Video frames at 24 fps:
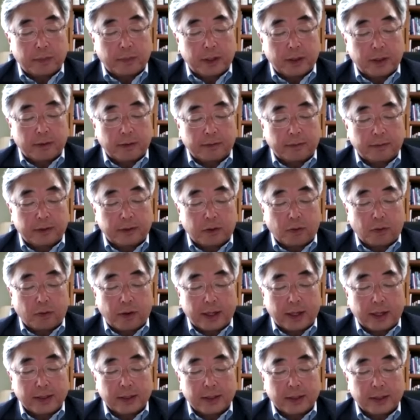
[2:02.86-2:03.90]
of the
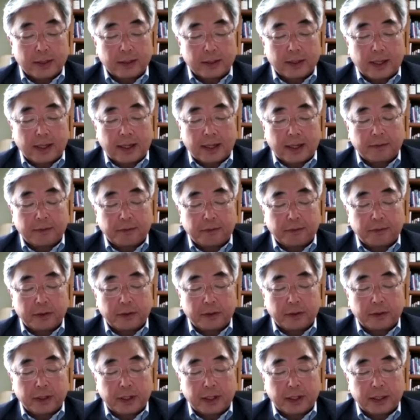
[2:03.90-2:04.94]
Rising Tide Fund
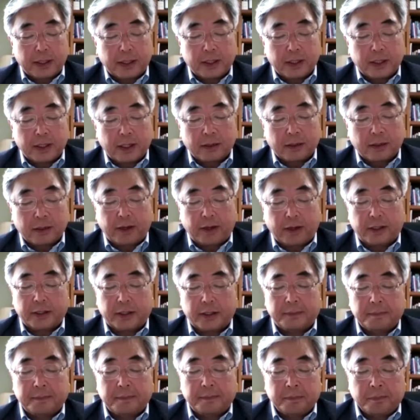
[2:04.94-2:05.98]
in Silicon Valley.
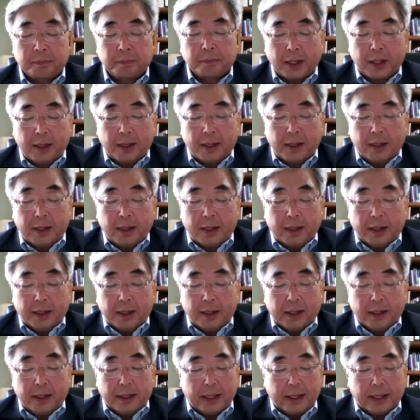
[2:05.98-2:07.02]

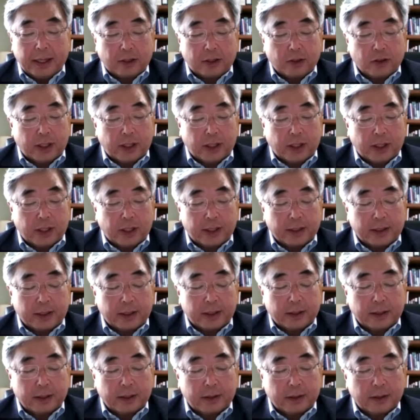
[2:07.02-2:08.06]
He has taken the
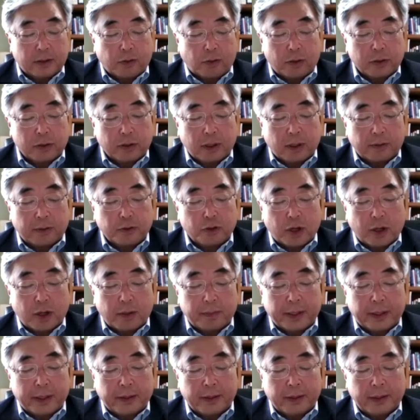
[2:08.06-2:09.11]
roles of
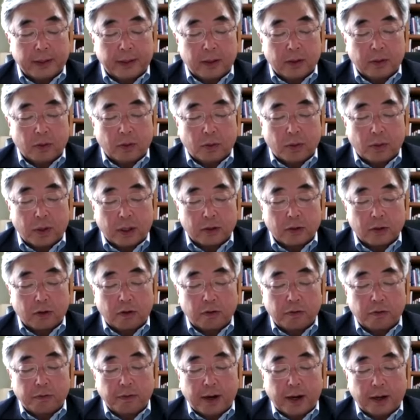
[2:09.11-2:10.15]
Chairman or
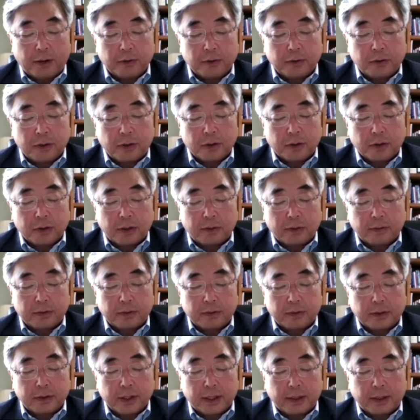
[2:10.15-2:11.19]
co-founders of
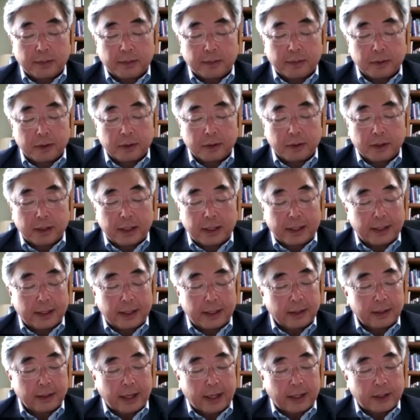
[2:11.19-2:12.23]
7
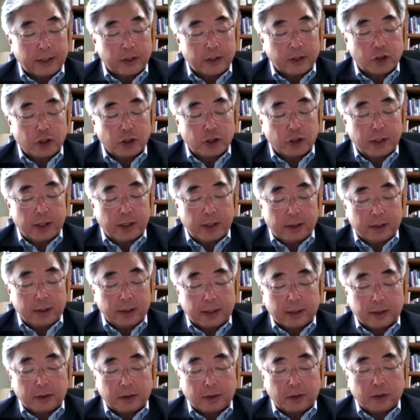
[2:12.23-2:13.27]
leading-edge
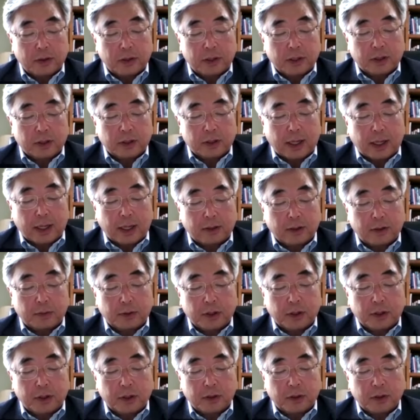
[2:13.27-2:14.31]
technology startups in
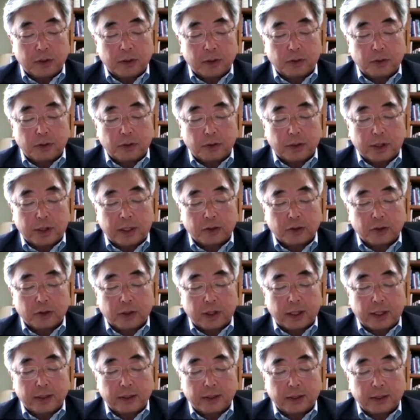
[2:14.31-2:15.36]
the United
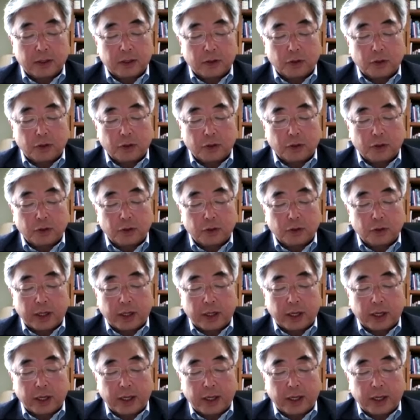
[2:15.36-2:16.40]
States, UK,
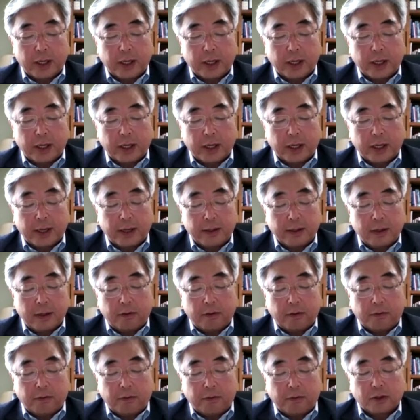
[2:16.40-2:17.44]
France, and
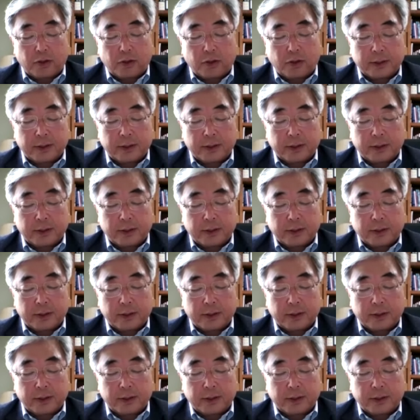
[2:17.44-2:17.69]
Switzerland.